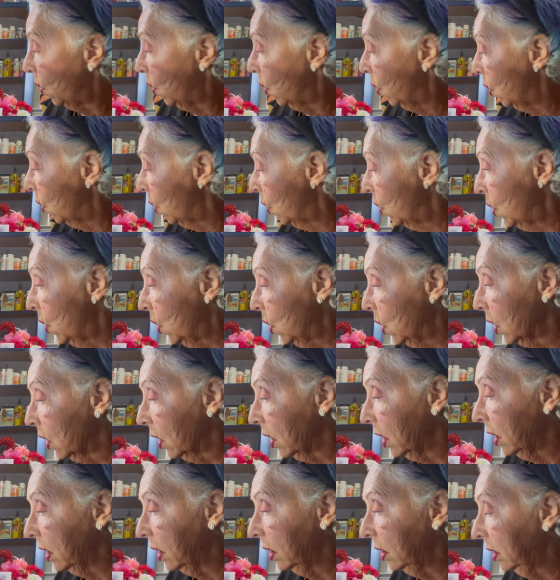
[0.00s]

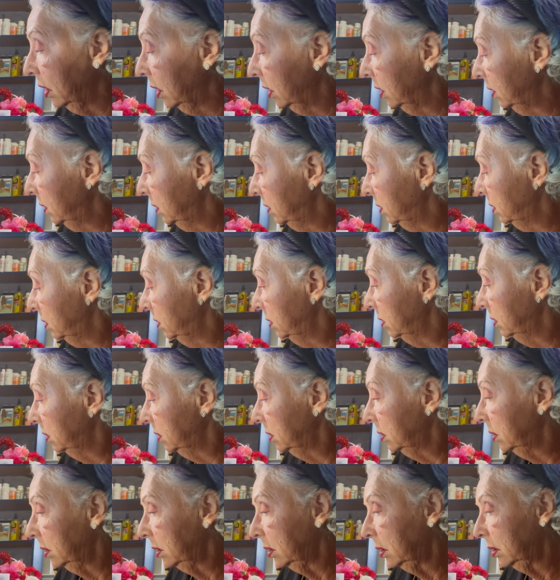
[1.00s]
Or,
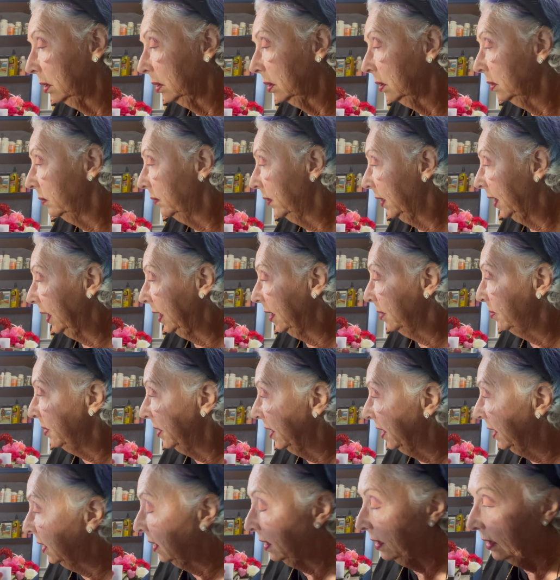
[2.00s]
wait a
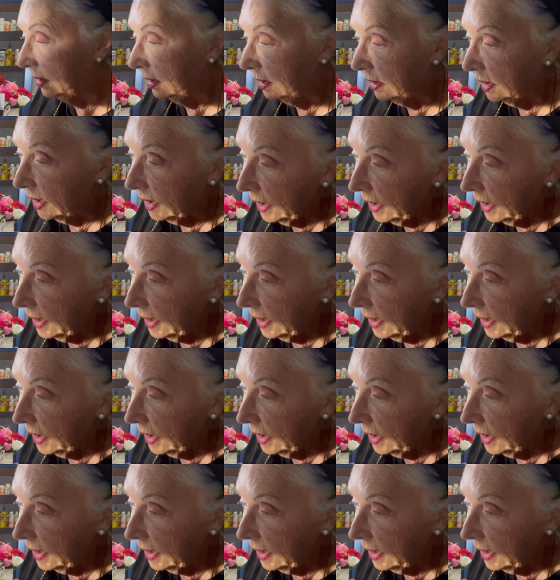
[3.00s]
minute, I